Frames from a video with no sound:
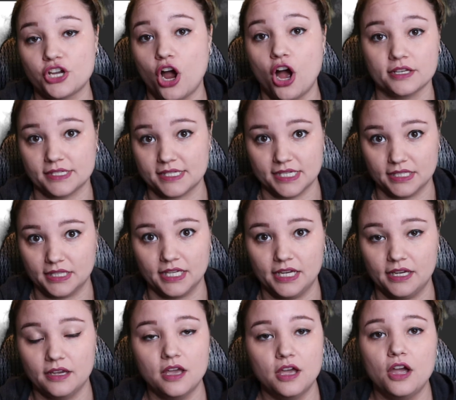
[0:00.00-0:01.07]
constantly
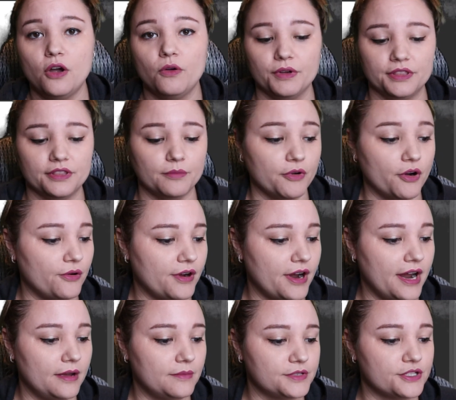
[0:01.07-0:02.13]
with the
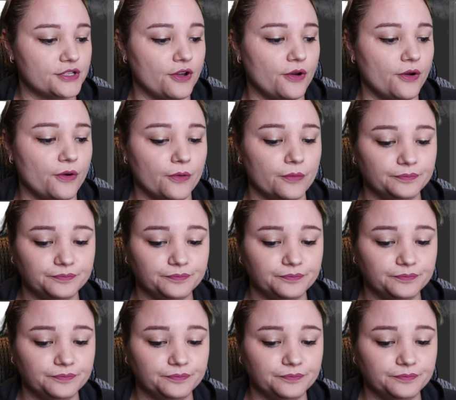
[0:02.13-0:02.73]
program. So